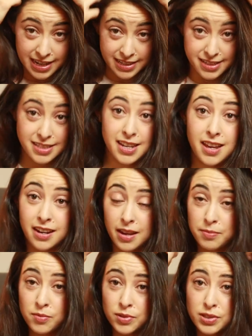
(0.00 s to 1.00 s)
Instead,
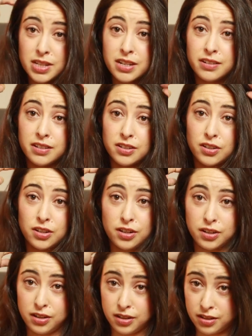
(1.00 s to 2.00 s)
I'm mostly gonna
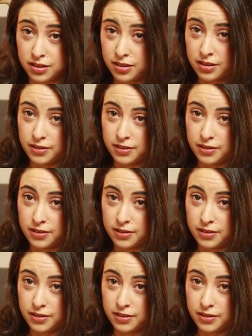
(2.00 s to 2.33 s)
curl